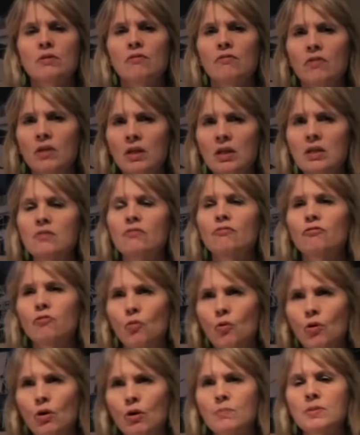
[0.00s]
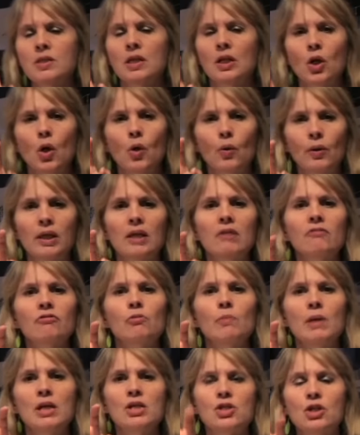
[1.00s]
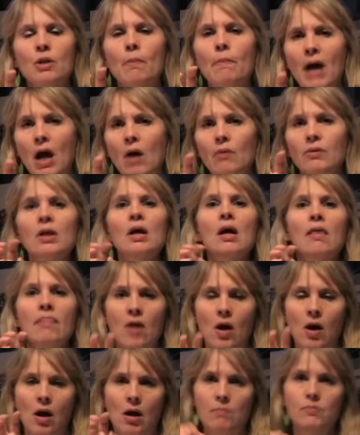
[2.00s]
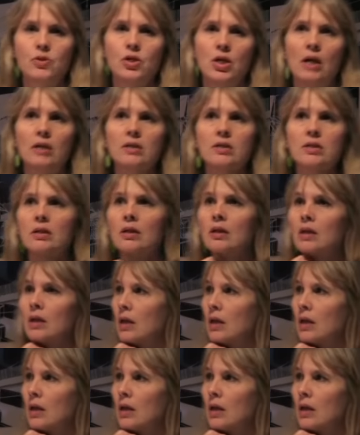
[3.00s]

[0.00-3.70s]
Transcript: of these forms encoding information about the object.